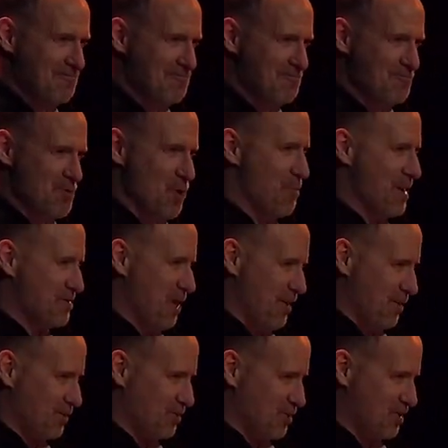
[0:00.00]
"You
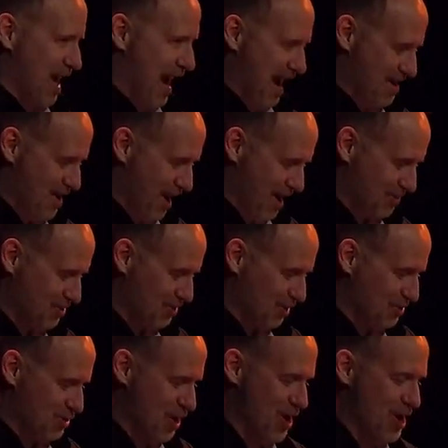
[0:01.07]
misunderstand us,
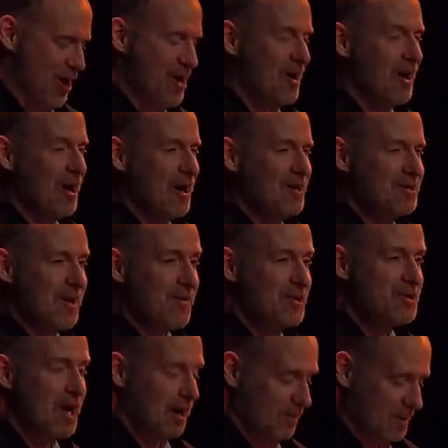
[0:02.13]
sir," said the
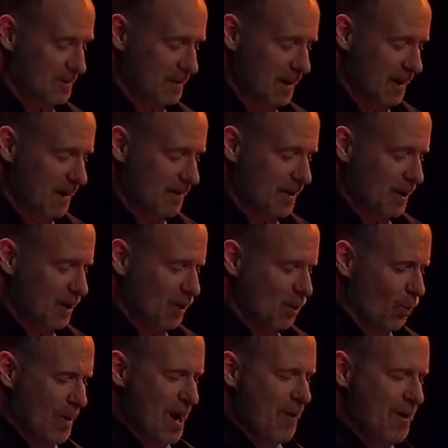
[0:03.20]
gentleman.
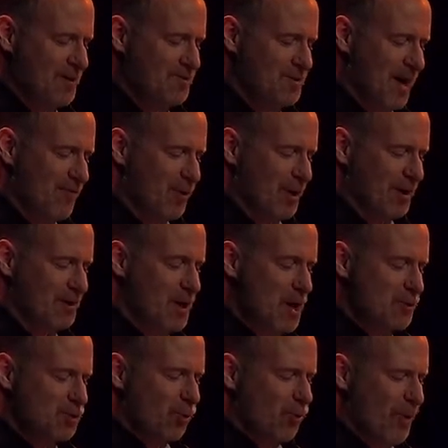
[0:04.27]
"We are endeavoring
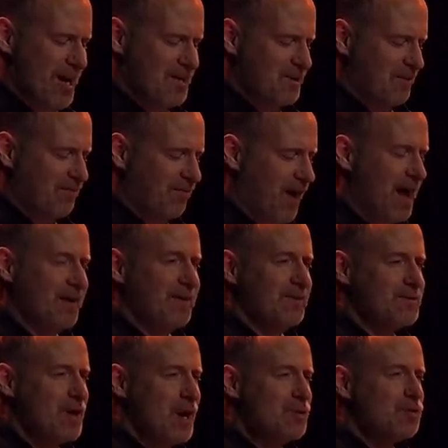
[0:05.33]
to raise a fund
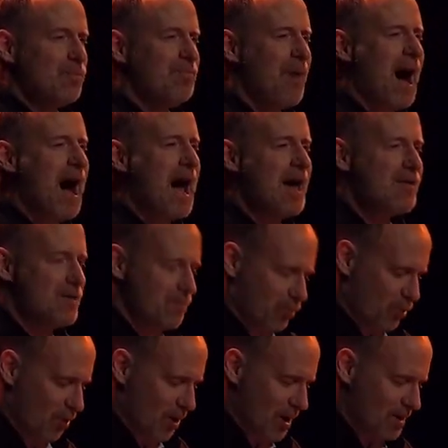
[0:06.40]
to buy the
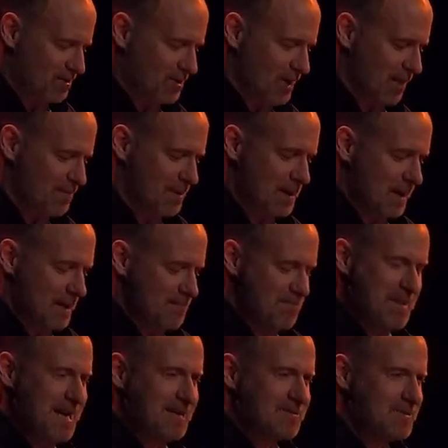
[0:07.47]
poor some
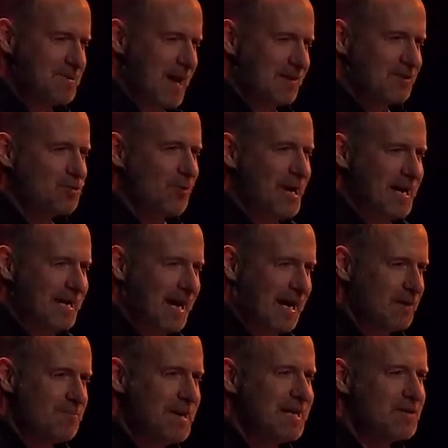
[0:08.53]
meat and drink and
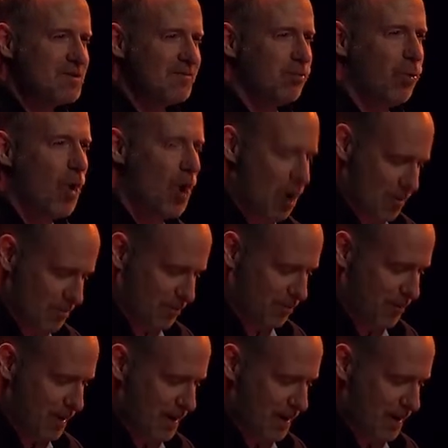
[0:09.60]
means of warmth.